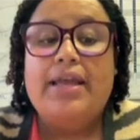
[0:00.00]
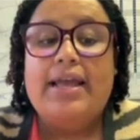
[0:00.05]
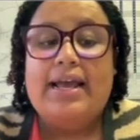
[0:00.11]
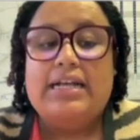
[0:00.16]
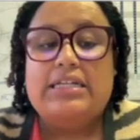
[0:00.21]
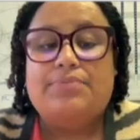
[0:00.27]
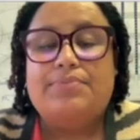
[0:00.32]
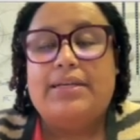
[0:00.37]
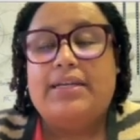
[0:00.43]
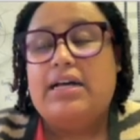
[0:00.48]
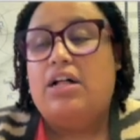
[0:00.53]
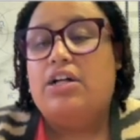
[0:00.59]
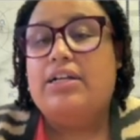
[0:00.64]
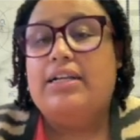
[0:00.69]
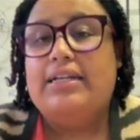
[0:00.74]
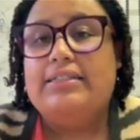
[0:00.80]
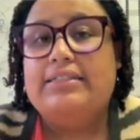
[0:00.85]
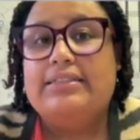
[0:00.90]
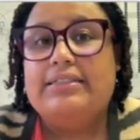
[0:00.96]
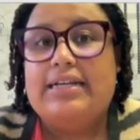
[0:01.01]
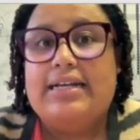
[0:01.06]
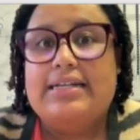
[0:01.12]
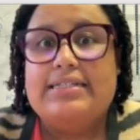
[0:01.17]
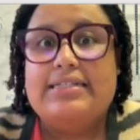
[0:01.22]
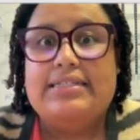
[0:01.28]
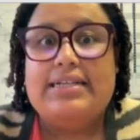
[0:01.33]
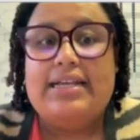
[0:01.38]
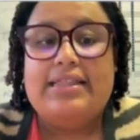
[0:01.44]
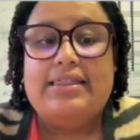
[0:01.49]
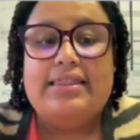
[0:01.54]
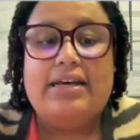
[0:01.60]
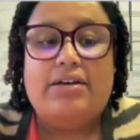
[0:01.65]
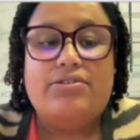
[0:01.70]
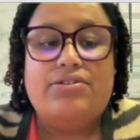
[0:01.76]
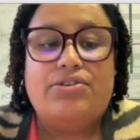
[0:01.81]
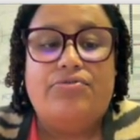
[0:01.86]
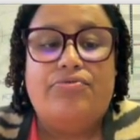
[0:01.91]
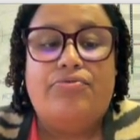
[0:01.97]
has been calculated as
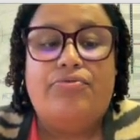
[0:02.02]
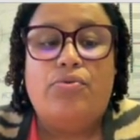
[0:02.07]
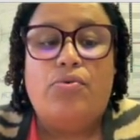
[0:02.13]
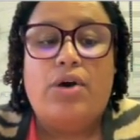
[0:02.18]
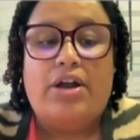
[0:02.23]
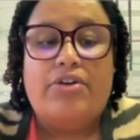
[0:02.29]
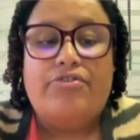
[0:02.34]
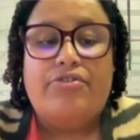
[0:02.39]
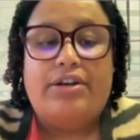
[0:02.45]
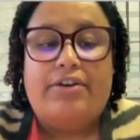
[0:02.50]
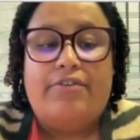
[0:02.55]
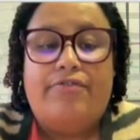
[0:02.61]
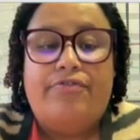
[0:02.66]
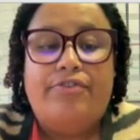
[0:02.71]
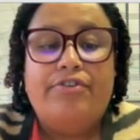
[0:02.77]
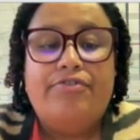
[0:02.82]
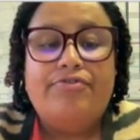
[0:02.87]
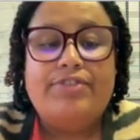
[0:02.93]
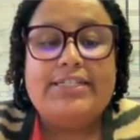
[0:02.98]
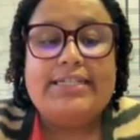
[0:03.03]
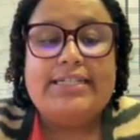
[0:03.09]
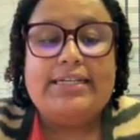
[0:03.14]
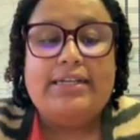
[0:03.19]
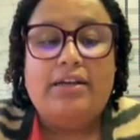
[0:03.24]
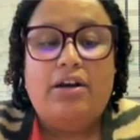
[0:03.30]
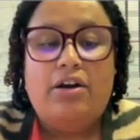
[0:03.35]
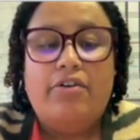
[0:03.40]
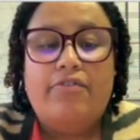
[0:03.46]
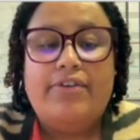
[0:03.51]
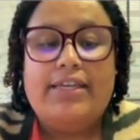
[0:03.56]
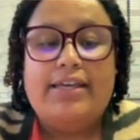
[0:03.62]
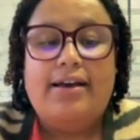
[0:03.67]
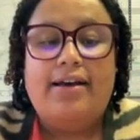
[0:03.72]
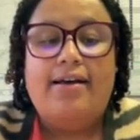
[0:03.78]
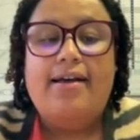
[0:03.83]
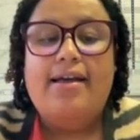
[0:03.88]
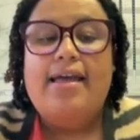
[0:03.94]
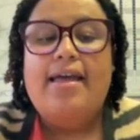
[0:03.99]
10,450 over
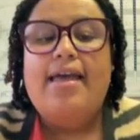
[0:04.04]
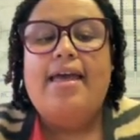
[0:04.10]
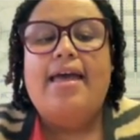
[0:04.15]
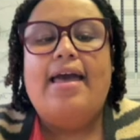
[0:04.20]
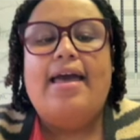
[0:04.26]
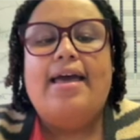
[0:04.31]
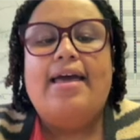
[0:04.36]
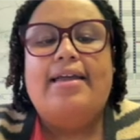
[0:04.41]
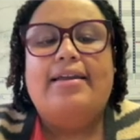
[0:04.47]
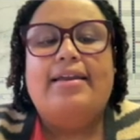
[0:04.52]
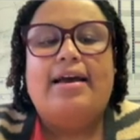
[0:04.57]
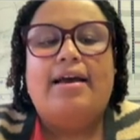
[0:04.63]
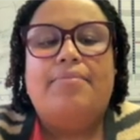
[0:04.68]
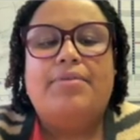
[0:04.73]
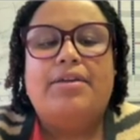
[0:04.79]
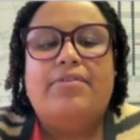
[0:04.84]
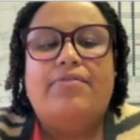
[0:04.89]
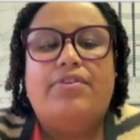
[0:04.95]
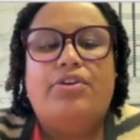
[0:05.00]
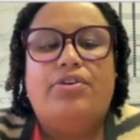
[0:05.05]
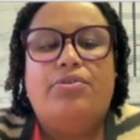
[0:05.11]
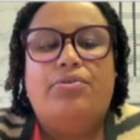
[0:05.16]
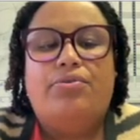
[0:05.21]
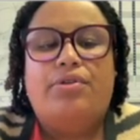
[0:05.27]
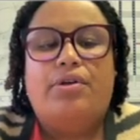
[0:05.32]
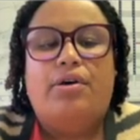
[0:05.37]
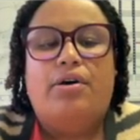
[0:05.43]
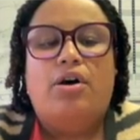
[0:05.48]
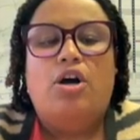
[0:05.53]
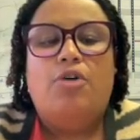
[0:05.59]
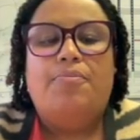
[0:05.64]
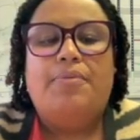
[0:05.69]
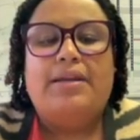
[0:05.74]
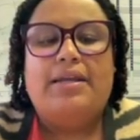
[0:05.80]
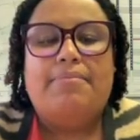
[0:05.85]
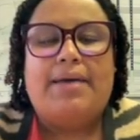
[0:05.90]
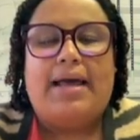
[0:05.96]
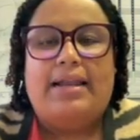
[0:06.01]
year, and I'm giving you the
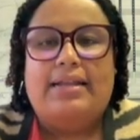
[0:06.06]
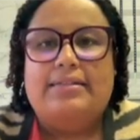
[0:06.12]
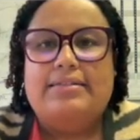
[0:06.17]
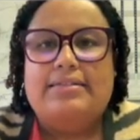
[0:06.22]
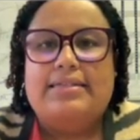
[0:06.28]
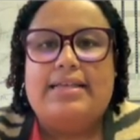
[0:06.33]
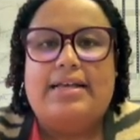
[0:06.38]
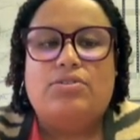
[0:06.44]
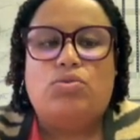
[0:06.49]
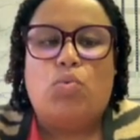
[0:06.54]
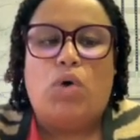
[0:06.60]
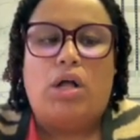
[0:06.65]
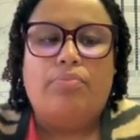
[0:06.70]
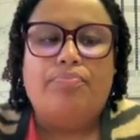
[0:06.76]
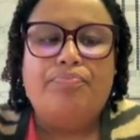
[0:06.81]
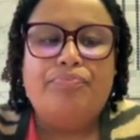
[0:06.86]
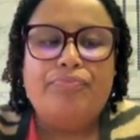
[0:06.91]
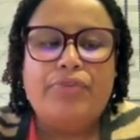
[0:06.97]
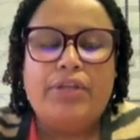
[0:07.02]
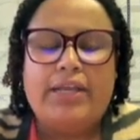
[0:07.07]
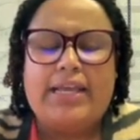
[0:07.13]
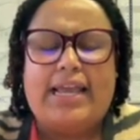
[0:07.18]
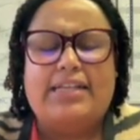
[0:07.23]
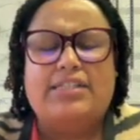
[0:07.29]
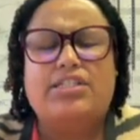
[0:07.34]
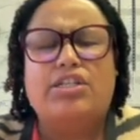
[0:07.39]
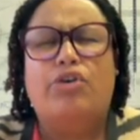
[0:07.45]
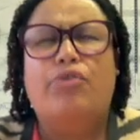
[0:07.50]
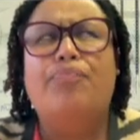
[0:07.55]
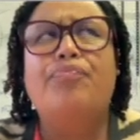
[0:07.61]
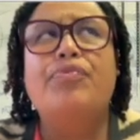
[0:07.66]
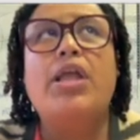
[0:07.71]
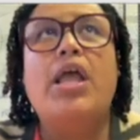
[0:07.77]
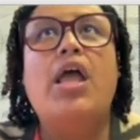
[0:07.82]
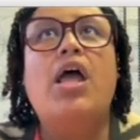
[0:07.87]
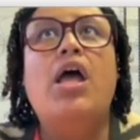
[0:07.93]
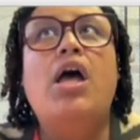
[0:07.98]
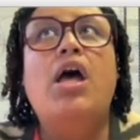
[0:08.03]
opening balance as well. Okay, so
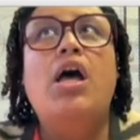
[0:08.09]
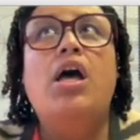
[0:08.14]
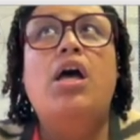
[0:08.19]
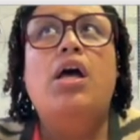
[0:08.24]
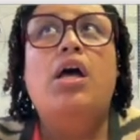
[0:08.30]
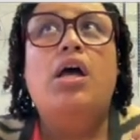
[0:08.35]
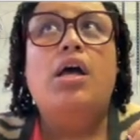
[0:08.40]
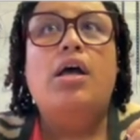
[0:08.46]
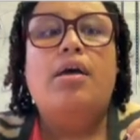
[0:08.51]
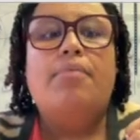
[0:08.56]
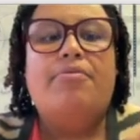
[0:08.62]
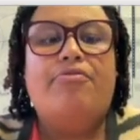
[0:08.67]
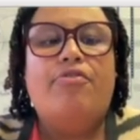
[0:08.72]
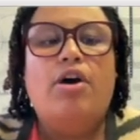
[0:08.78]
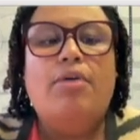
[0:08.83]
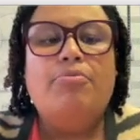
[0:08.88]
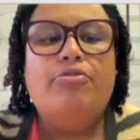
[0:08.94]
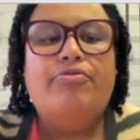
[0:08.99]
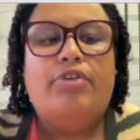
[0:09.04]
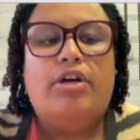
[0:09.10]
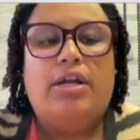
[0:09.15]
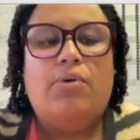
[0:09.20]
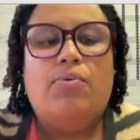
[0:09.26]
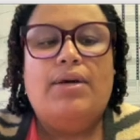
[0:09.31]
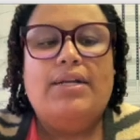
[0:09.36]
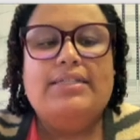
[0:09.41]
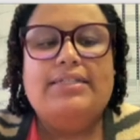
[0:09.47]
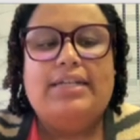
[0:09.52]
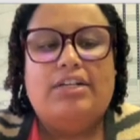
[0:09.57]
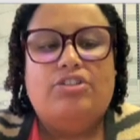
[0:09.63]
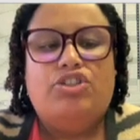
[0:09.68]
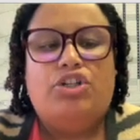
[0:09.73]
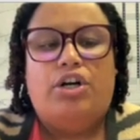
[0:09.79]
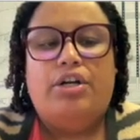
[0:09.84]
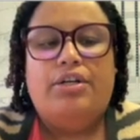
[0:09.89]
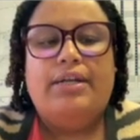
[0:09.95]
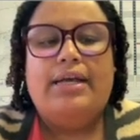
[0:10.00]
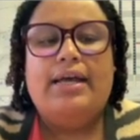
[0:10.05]
before I move on, I want to touch
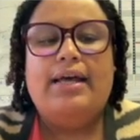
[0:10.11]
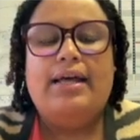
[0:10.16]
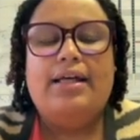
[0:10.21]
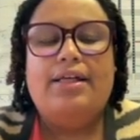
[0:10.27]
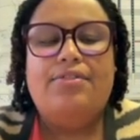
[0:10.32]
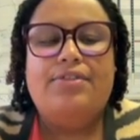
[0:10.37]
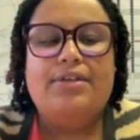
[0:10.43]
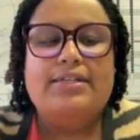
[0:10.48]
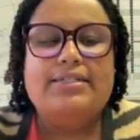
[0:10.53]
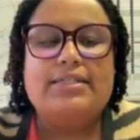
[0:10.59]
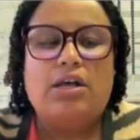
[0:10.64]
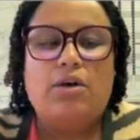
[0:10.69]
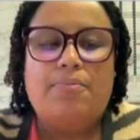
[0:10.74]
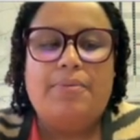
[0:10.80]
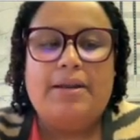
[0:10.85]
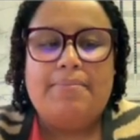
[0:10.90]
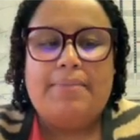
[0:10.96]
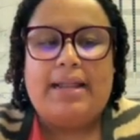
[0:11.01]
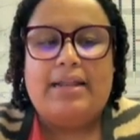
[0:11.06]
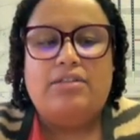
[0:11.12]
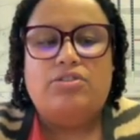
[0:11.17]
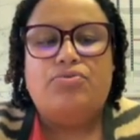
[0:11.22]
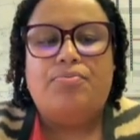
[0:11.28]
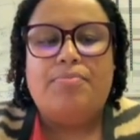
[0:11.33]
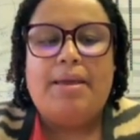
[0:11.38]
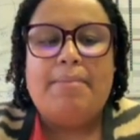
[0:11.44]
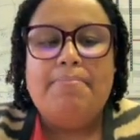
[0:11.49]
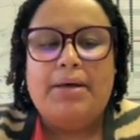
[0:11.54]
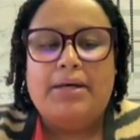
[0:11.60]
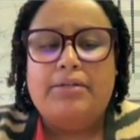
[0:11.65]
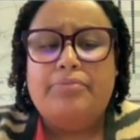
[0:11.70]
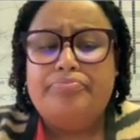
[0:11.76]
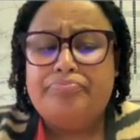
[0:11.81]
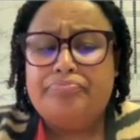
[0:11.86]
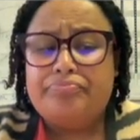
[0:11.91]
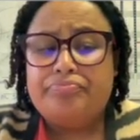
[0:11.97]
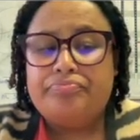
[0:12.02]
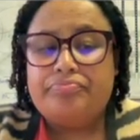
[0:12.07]
on this opening balance. Remember
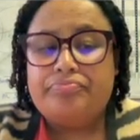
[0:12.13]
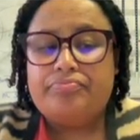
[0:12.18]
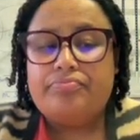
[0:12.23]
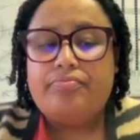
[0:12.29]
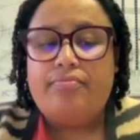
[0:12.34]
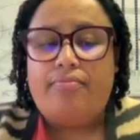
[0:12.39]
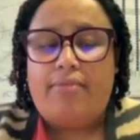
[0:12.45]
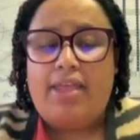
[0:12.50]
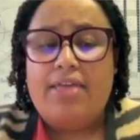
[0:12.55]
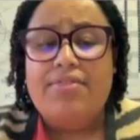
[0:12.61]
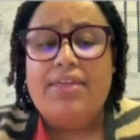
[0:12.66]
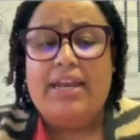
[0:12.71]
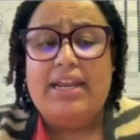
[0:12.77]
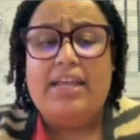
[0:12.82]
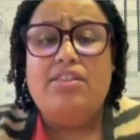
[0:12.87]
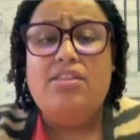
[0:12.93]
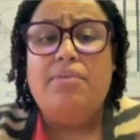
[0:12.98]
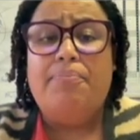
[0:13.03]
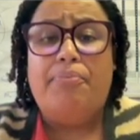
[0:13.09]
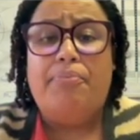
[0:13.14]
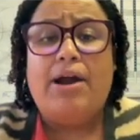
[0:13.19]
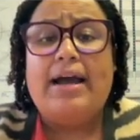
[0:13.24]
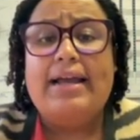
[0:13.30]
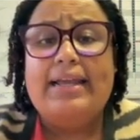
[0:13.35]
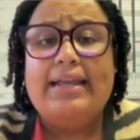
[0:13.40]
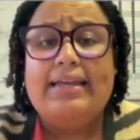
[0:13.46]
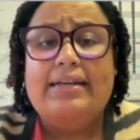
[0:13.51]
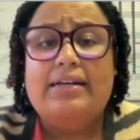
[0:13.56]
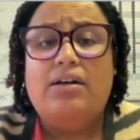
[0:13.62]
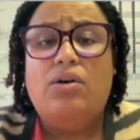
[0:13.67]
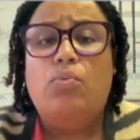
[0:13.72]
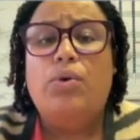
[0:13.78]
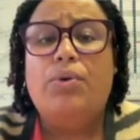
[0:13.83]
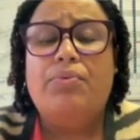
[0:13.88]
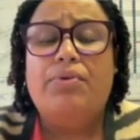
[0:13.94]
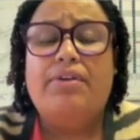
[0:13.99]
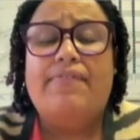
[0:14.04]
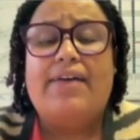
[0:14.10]
that in the prior year,
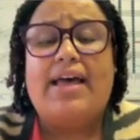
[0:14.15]
we would have